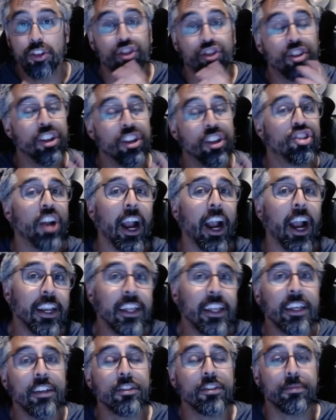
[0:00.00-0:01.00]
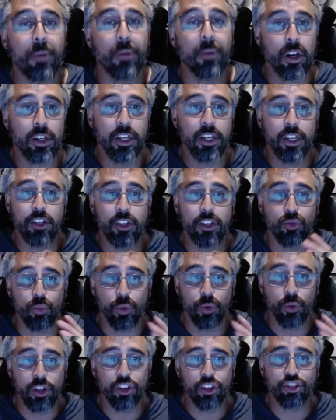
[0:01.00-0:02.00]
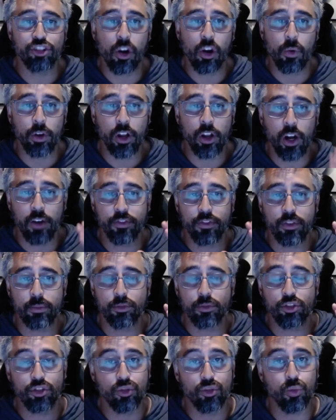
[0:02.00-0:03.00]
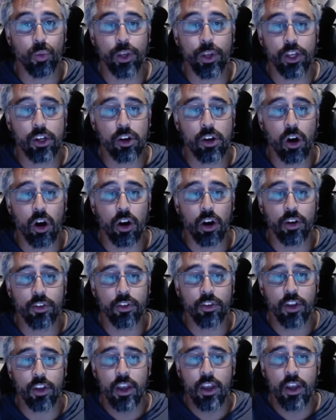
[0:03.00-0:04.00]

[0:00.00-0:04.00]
the Chinese market is really showing off some sweet cars.